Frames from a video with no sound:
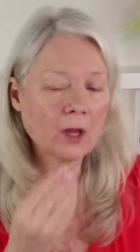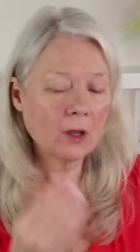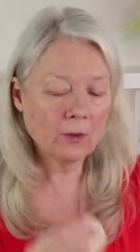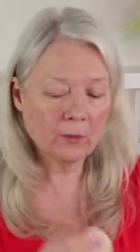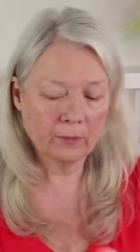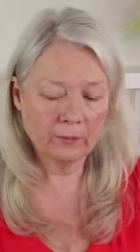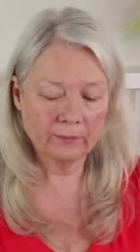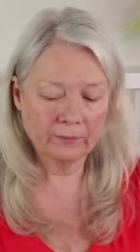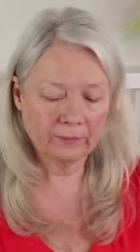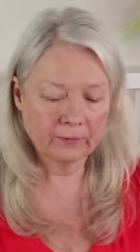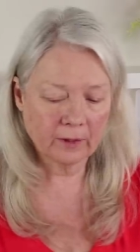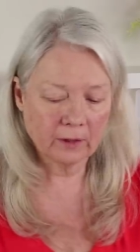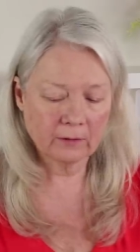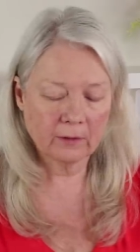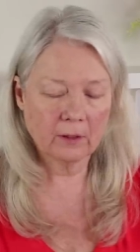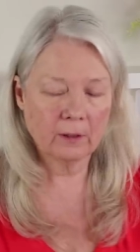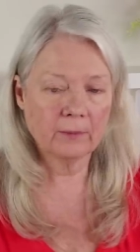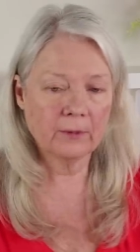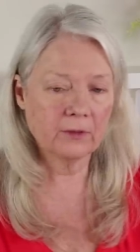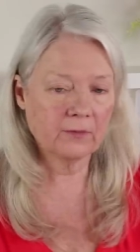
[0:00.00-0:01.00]
Oh,
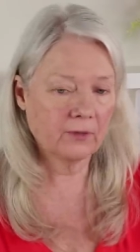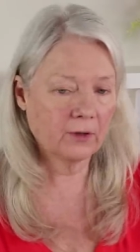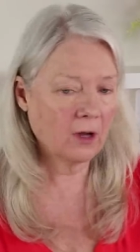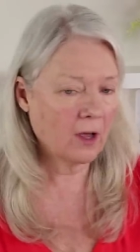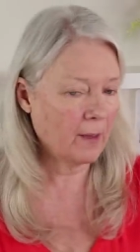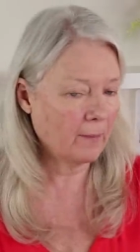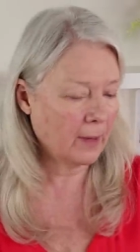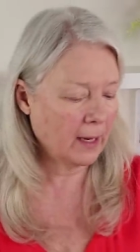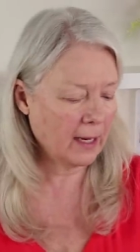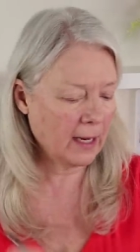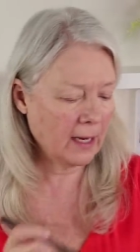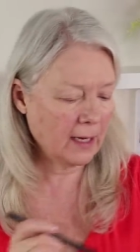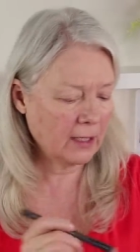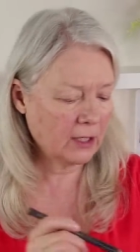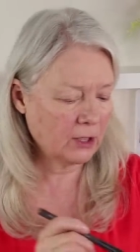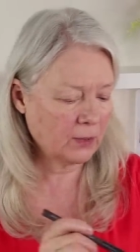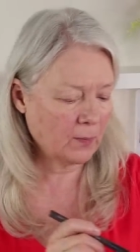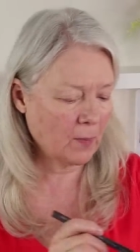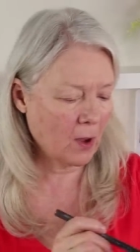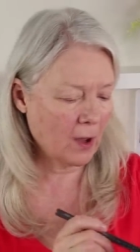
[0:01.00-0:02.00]
almost forgot my
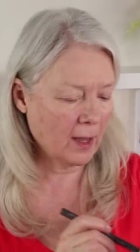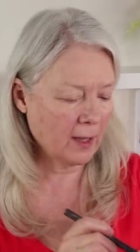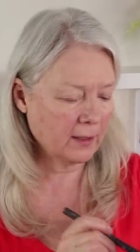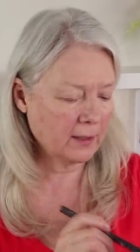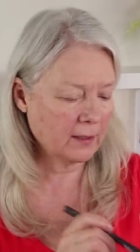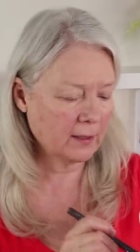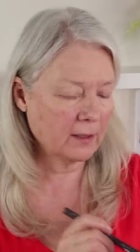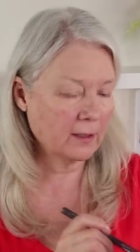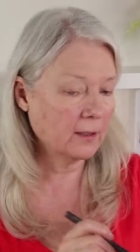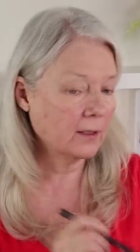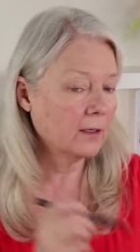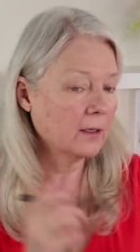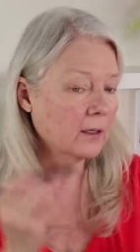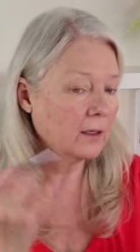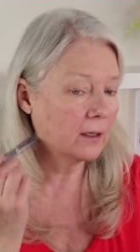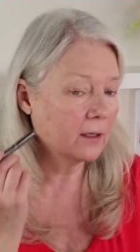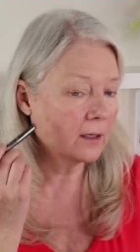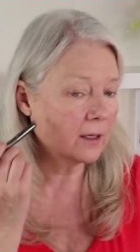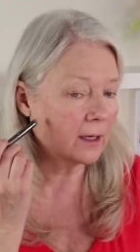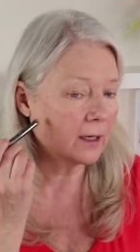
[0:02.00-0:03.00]
age spots.
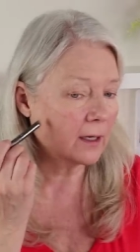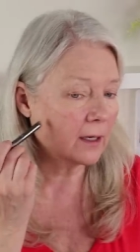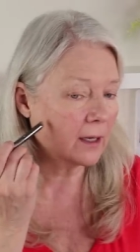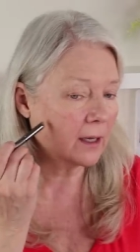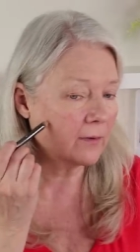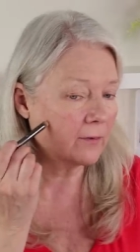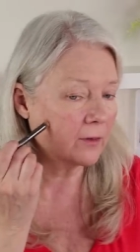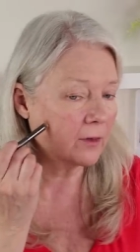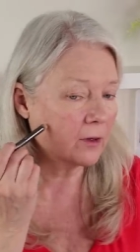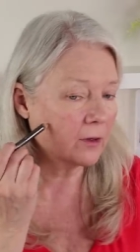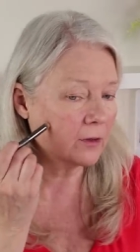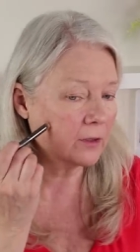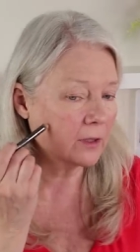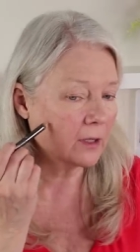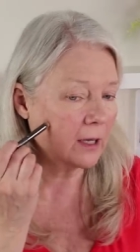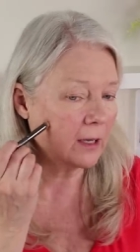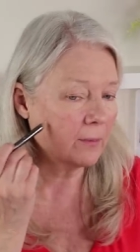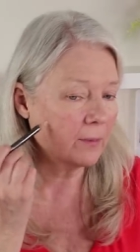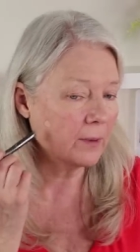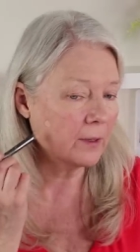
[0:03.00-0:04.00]
Got to cover those
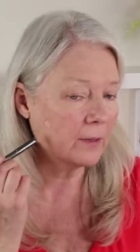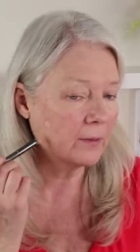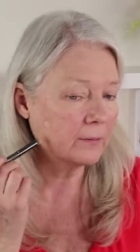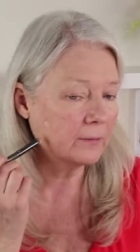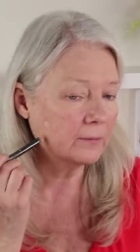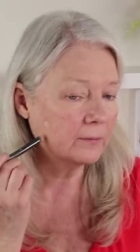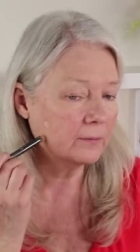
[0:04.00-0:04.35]
up.